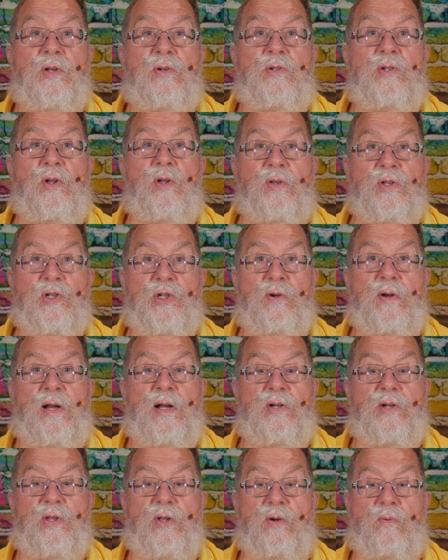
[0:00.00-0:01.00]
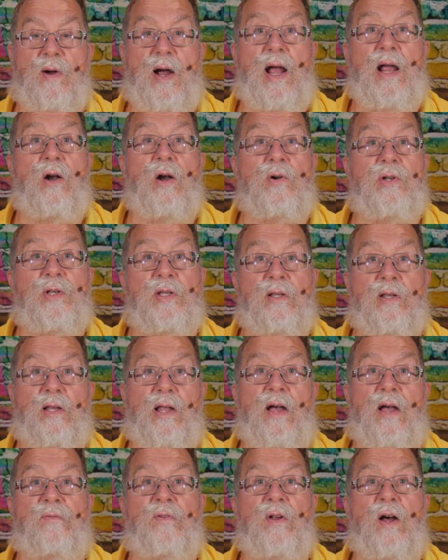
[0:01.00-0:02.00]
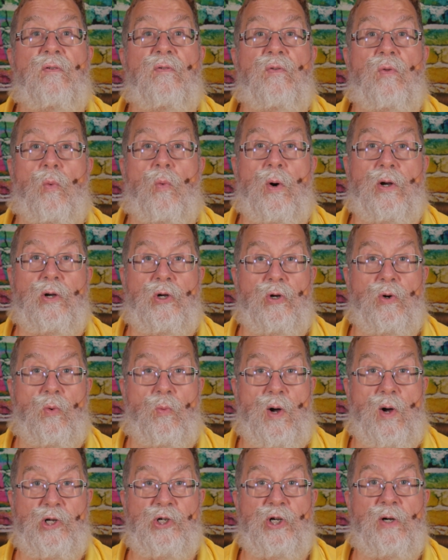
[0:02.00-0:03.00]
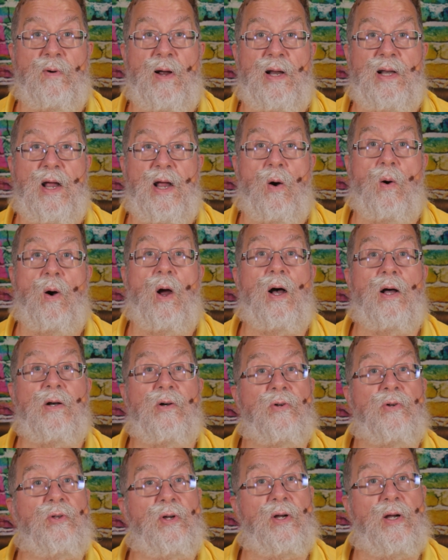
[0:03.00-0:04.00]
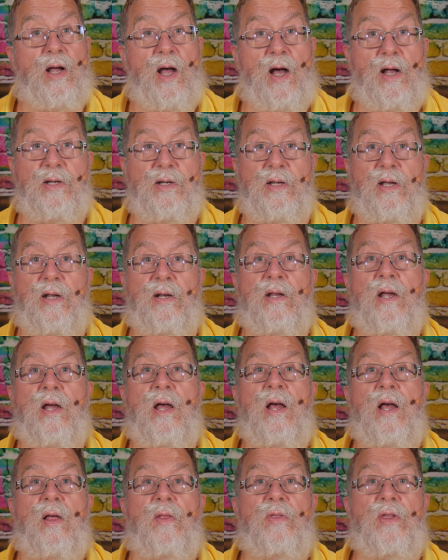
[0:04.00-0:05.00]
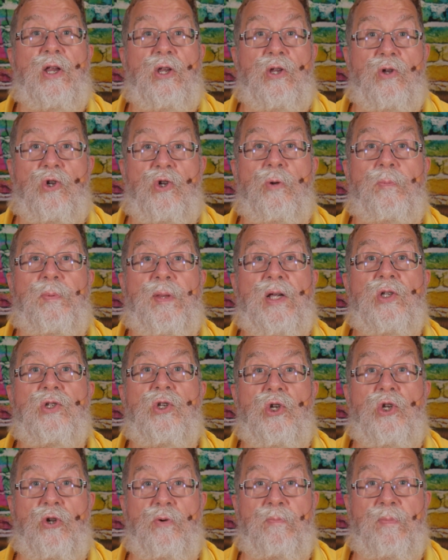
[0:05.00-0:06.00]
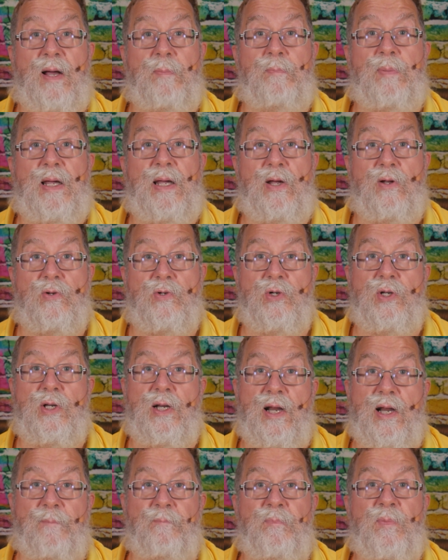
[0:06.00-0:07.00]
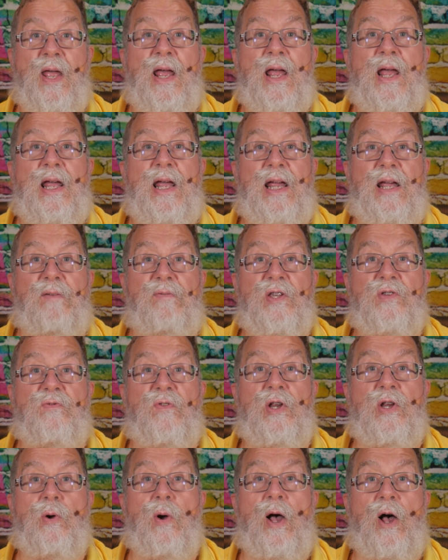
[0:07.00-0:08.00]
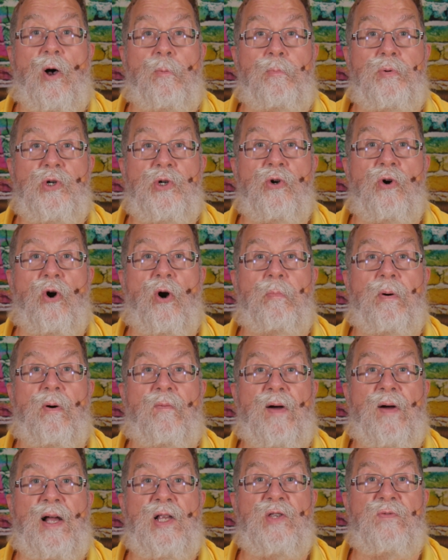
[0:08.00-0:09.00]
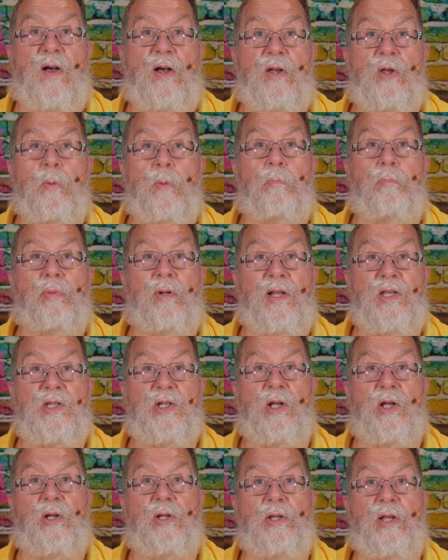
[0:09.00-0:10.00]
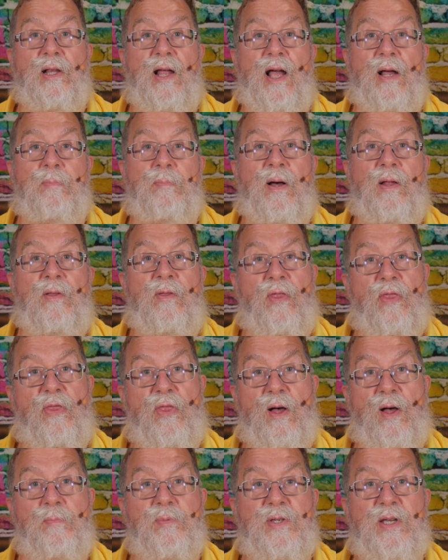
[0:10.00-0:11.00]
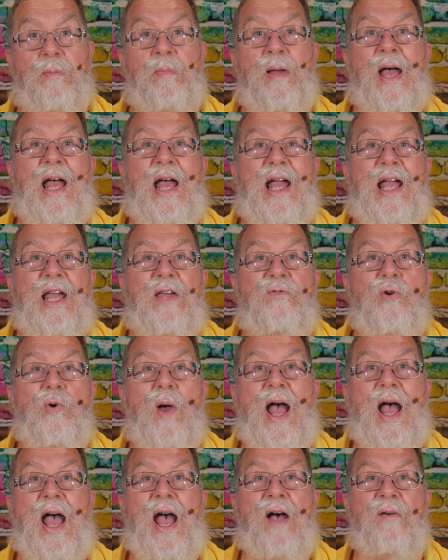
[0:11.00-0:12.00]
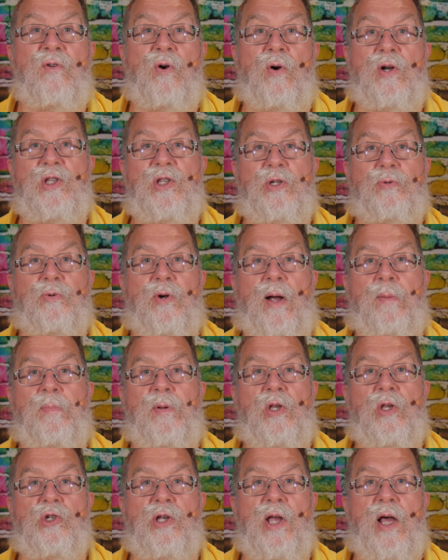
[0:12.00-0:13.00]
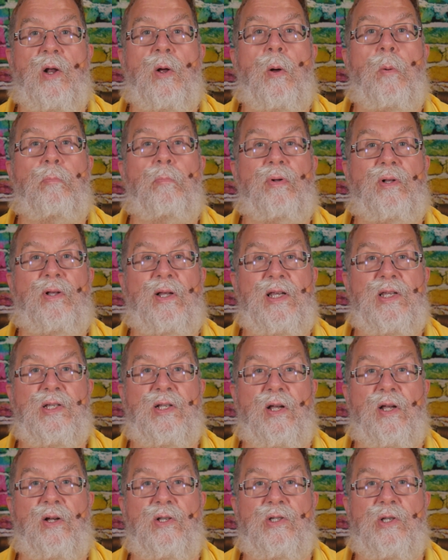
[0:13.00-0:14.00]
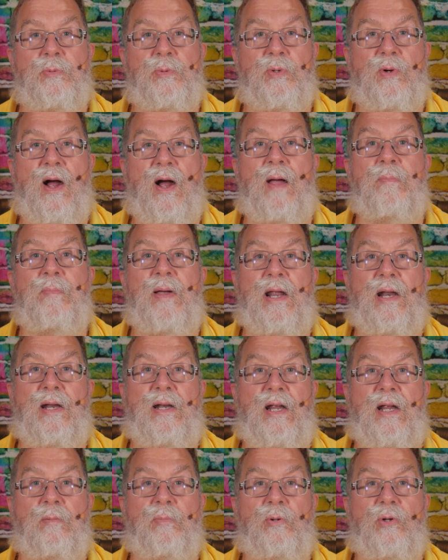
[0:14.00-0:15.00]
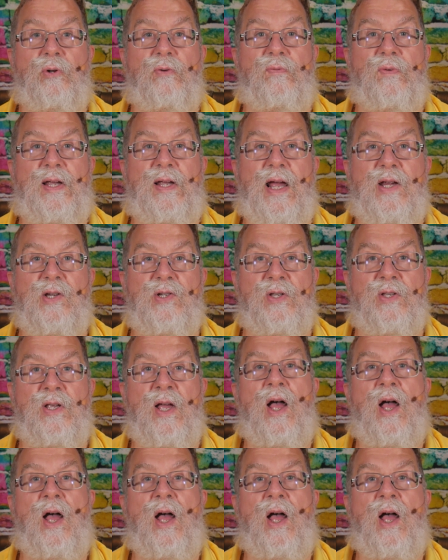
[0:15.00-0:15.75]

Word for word: to, on the screen to the right or to the left of the, what you're watching right now or under content that YouTube thinks you might be interested in. If this video helps you or provides value, please click on the like button, thumbs up. If you haven't already subscribed to the channel, please click on subscribe and enable notifications.